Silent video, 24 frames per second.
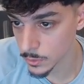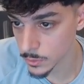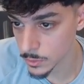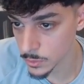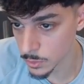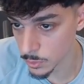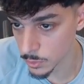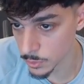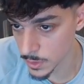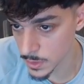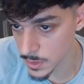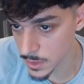
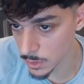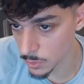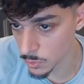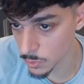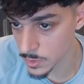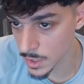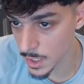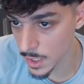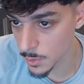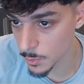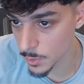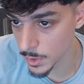so this candle's
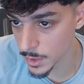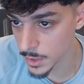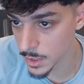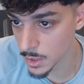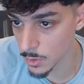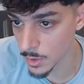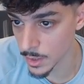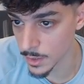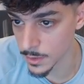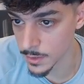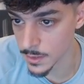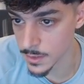high right
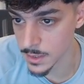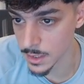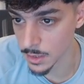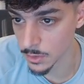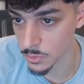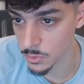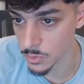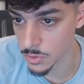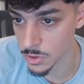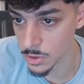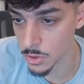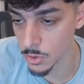here, and this
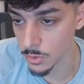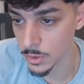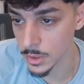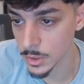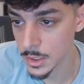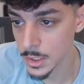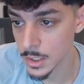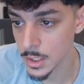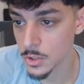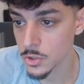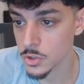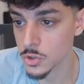candle's low.
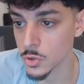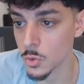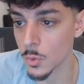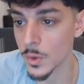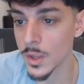So